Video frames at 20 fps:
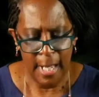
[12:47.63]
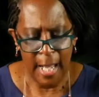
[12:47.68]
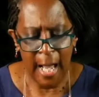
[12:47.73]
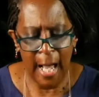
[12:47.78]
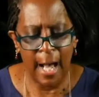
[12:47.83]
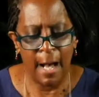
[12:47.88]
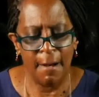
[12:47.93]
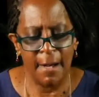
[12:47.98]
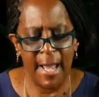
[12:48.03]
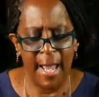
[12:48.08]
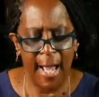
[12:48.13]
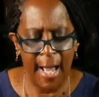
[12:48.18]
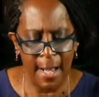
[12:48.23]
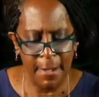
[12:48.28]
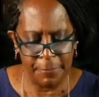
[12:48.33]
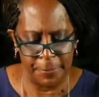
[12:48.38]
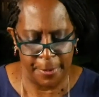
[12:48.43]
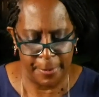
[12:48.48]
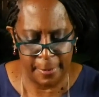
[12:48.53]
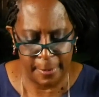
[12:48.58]

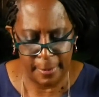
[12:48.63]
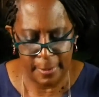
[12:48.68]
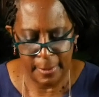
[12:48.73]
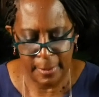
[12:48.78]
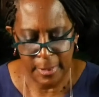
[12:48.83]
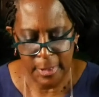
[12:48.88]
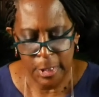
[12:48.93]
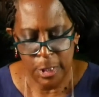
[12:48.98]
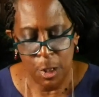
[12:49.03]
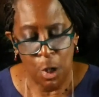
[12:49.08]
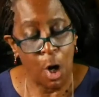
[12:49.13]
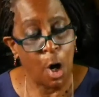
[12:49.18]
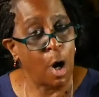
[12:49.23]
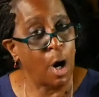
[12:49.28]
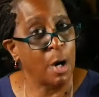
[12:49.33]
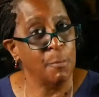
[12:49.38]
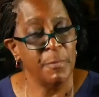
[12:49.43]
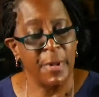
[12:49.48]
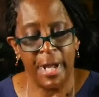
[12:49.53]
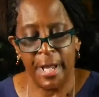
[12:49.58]
However,
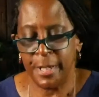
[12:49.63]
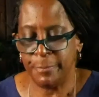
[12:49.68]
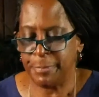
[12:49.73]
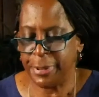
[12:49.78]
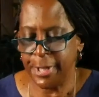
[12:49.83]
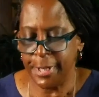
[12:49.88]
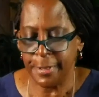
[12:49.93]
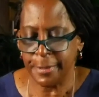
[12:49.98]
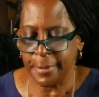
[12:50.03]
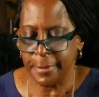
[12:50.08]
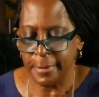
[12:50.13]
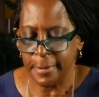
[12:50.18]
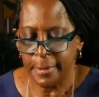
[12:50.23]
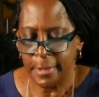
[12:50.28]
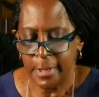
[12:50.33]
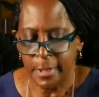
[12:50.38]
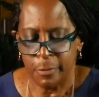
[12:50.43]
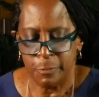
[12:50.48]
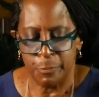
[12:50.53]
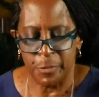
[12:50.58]
our man Peter
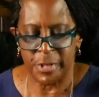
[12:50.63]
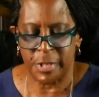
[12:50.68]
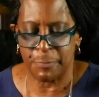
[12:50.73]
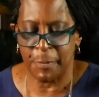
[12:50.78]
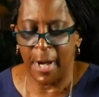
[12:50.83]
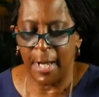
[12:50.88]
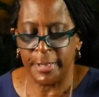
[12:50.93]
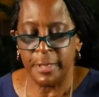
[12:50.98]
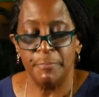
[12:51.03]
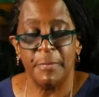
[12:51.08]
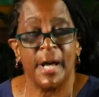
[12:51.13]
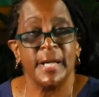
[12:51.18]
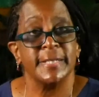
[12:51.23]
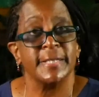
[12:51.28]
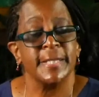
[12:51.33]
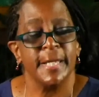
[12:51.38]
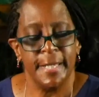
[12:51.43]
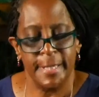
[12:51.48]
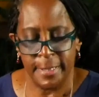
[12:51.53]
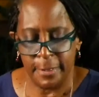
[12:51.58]
responded by
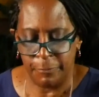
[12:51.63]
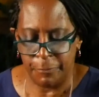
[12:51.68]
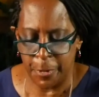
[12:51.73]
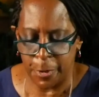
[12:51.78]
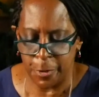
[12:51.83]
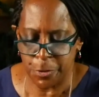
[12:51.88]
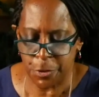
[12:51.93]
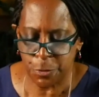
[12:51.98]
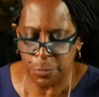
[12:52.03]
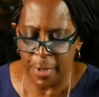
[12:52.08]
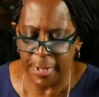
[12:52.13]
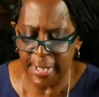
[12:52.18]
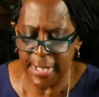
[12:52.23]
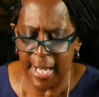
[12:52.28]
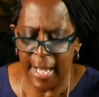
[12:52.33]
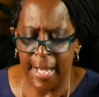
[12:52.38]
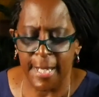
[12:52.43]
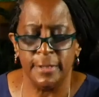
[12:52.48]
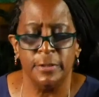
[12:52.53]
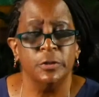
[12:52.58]
saying in verse
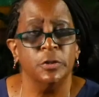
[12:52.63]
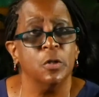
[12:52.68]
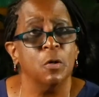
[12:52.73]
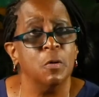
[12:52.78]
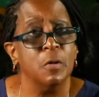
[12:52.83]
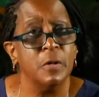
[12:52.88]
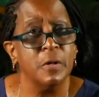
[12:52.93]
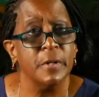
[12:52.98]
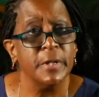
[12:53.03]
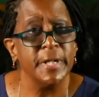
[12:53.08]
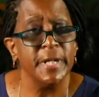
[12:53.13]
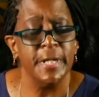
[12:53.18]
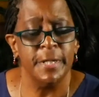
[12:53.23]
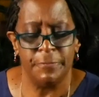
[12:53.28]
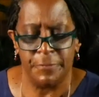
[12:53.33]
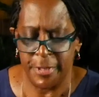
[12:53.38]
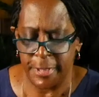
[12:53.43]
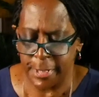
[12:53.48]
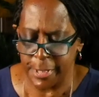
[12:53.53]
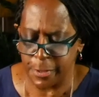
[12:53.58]
28, Lord,
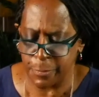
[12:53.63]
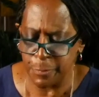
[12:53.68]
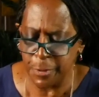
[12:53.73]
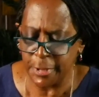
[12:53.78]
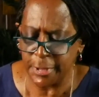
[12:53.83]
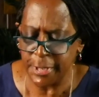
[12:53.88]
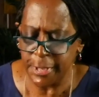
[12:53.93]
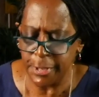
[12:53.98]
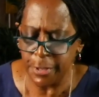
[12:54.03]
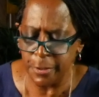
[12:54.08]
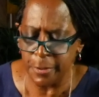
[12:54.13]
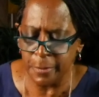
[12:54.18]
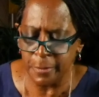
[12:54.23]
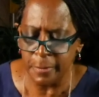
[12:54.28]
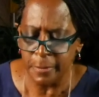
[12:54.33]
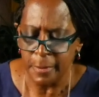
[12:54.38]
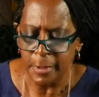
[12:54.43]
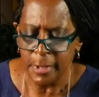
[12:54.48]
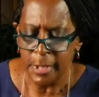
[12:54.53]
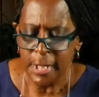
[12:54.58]
if it is really you,